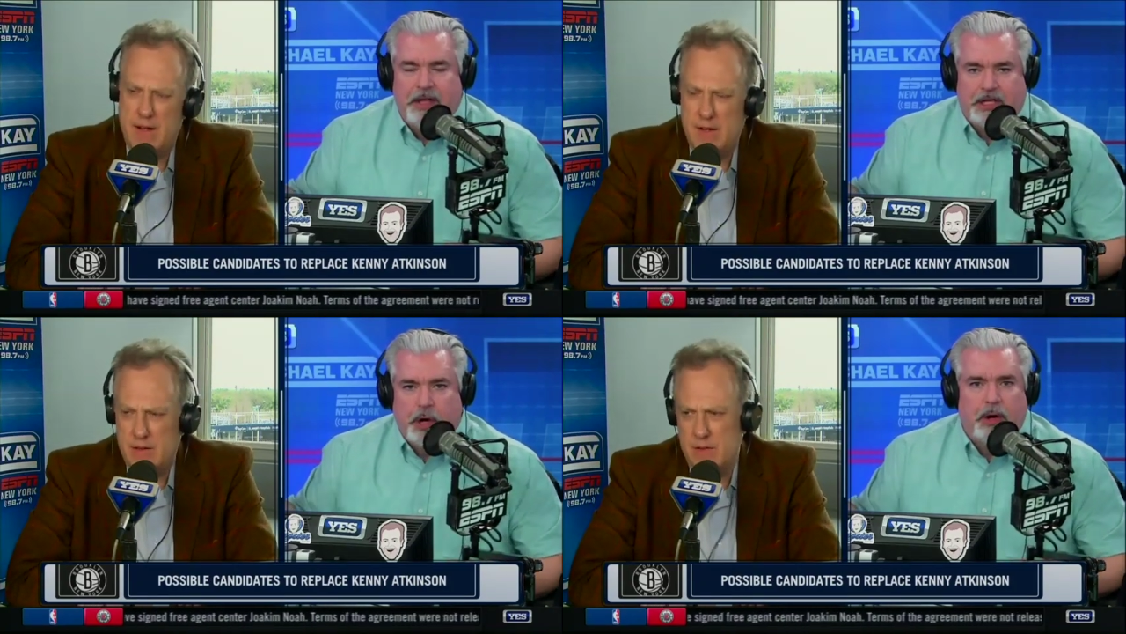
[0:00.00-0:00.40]

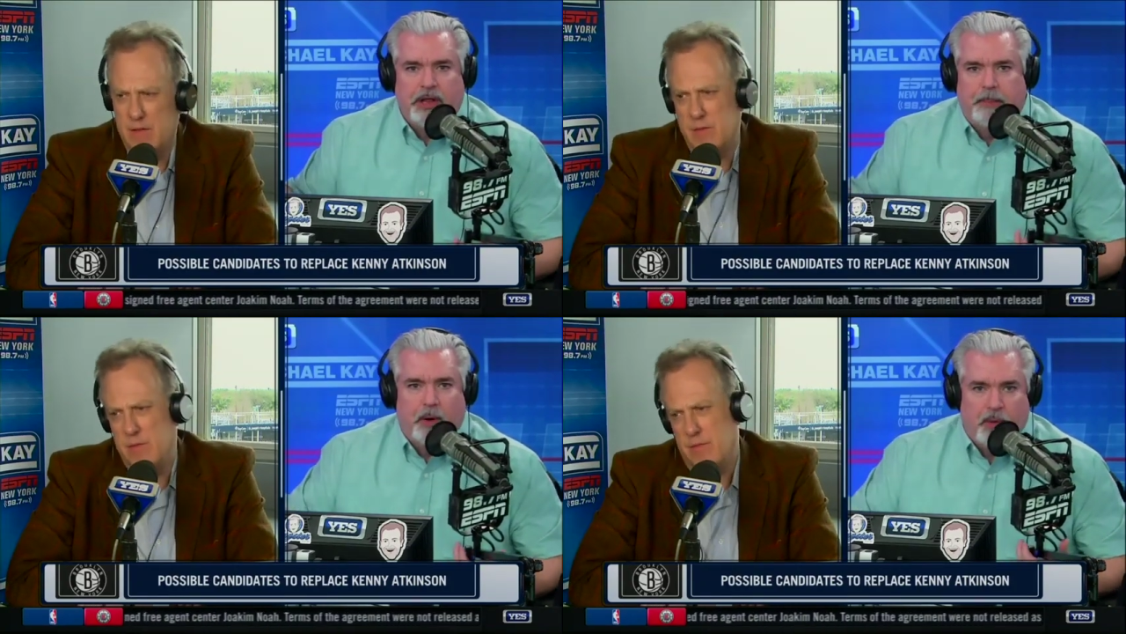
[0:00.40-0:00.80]
Speaker 1: that
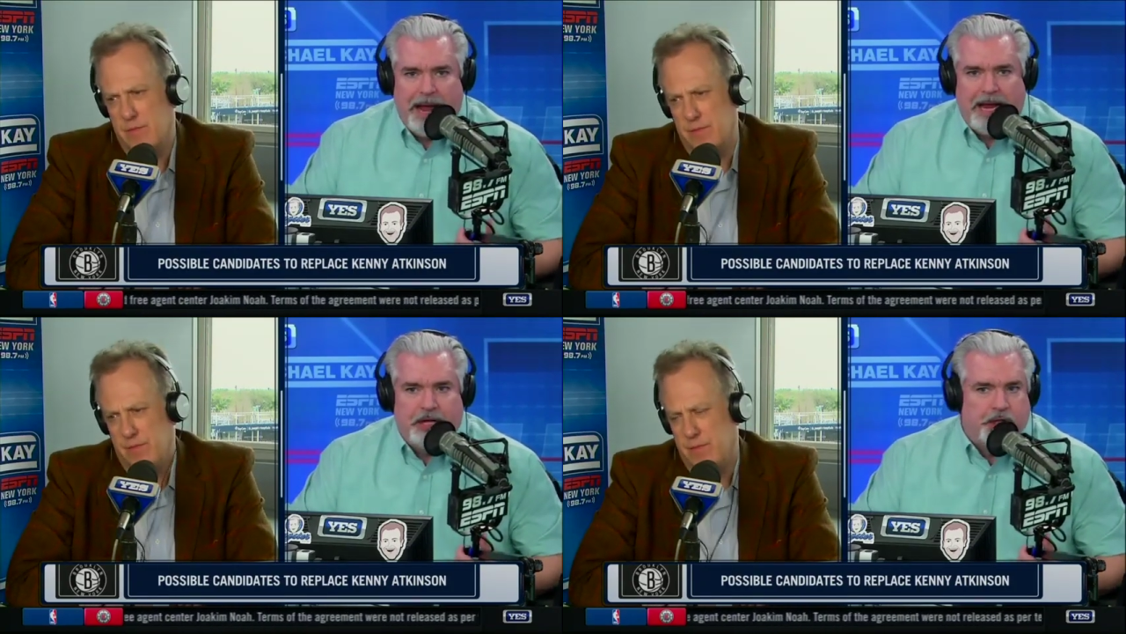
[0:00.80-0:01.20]
during the
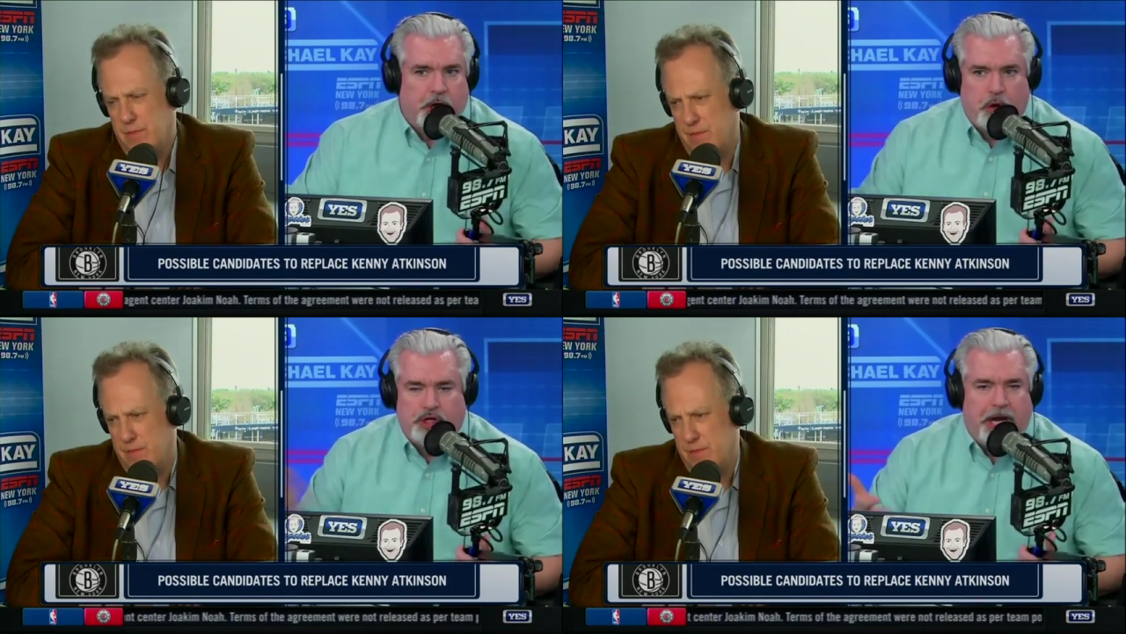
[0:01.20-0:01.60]
parade is
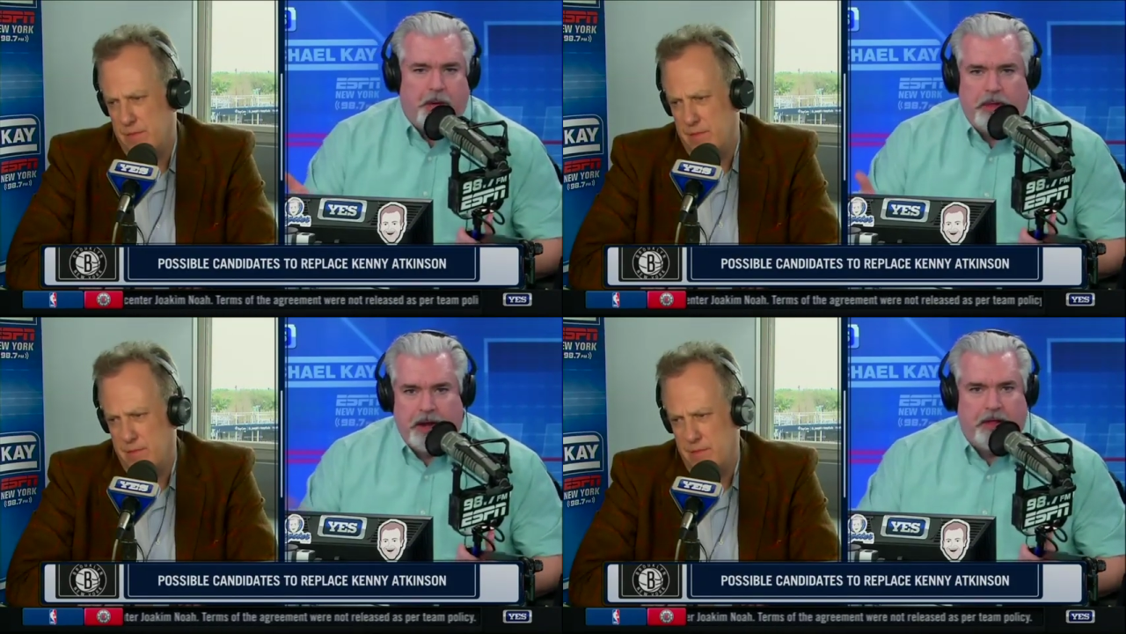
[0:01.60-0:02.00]

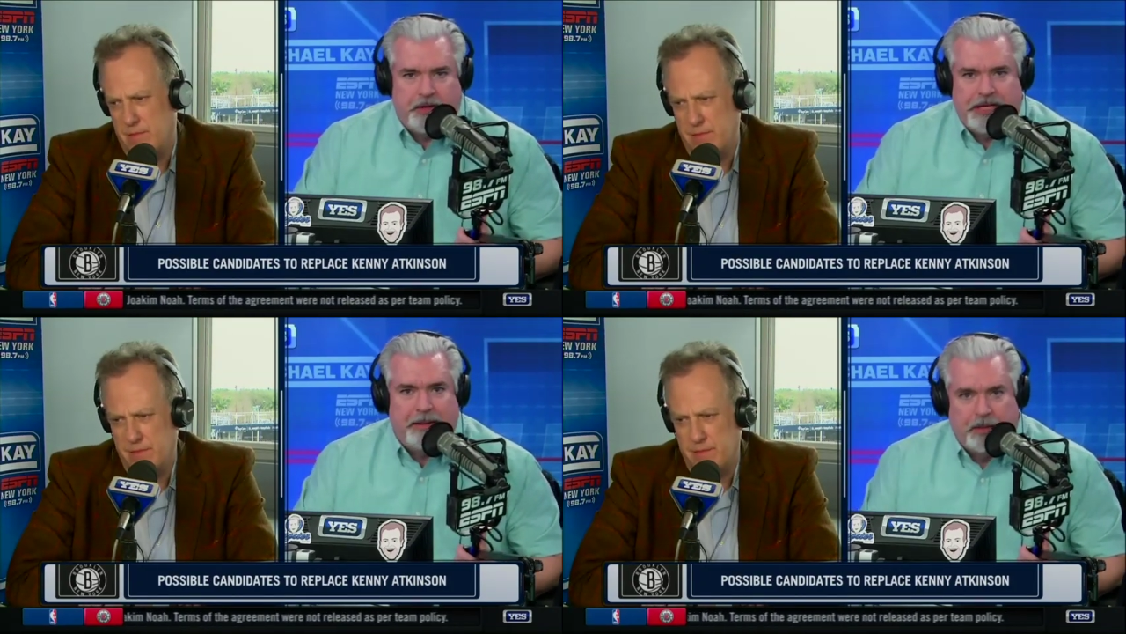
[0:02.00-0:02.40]
negotiating with
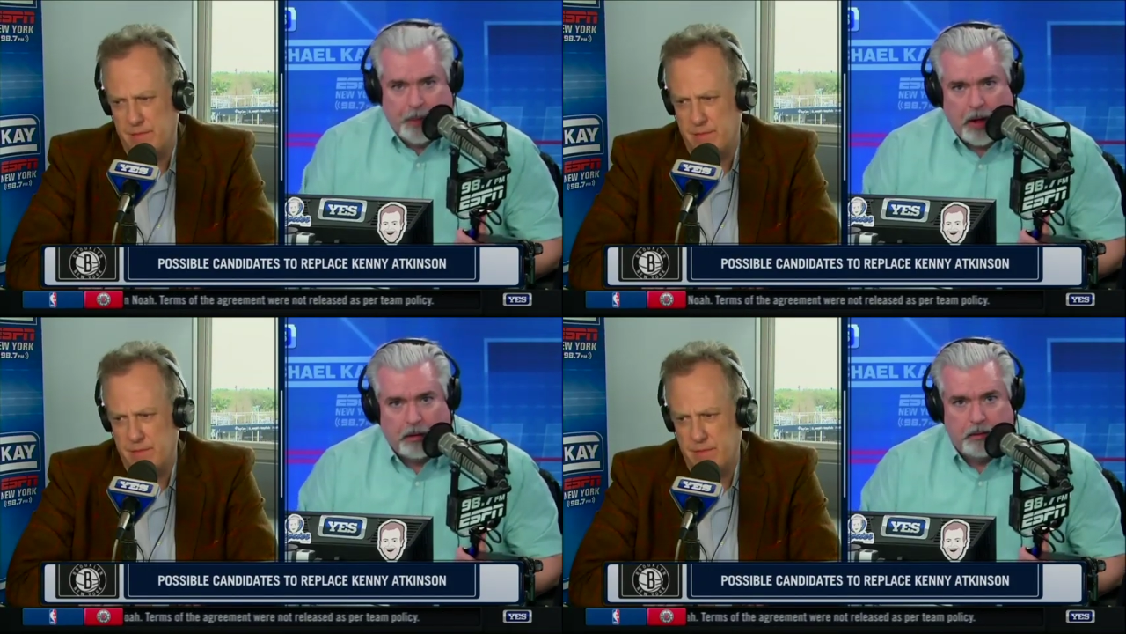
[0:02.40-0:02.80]
another team
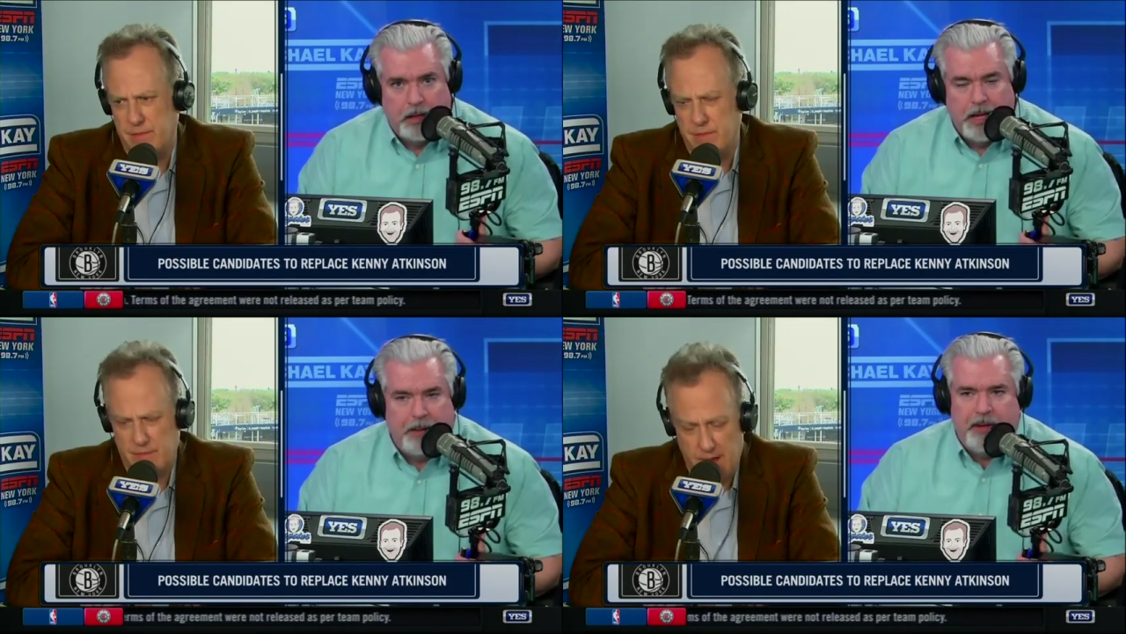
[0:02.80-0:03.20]
the bull.
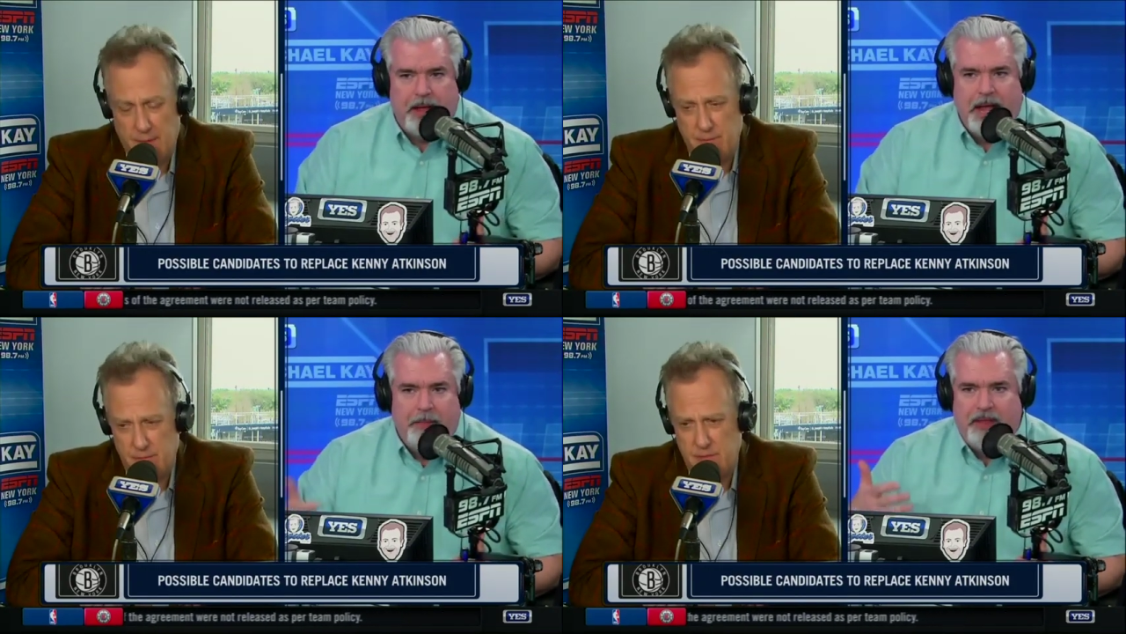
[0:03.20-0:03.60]
He'd be,
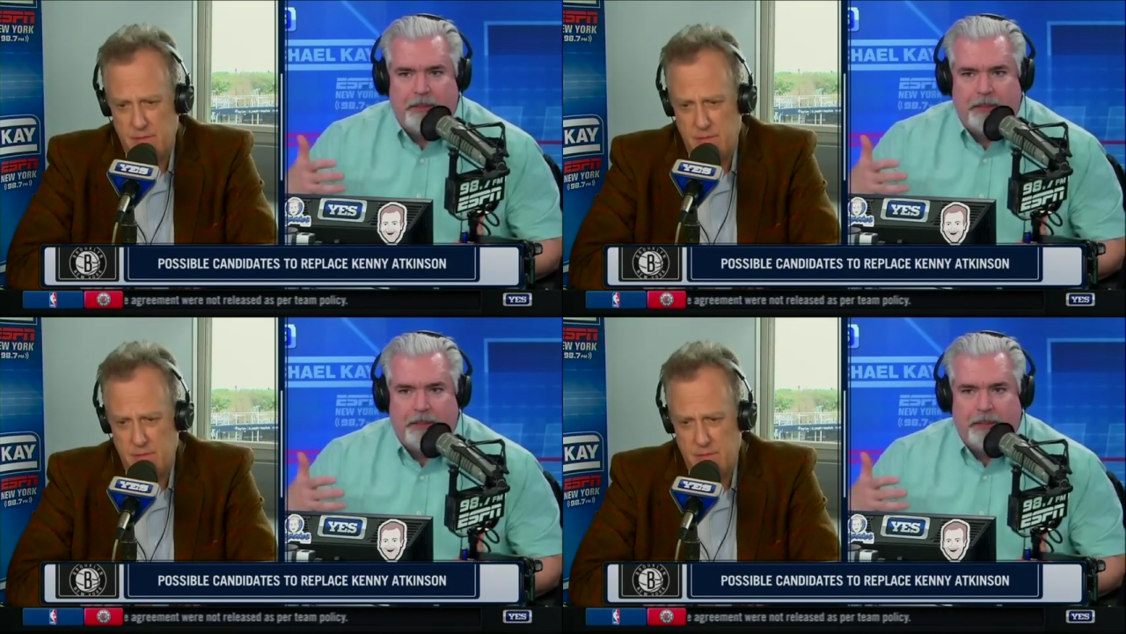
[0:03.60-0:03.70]
yep. he'd be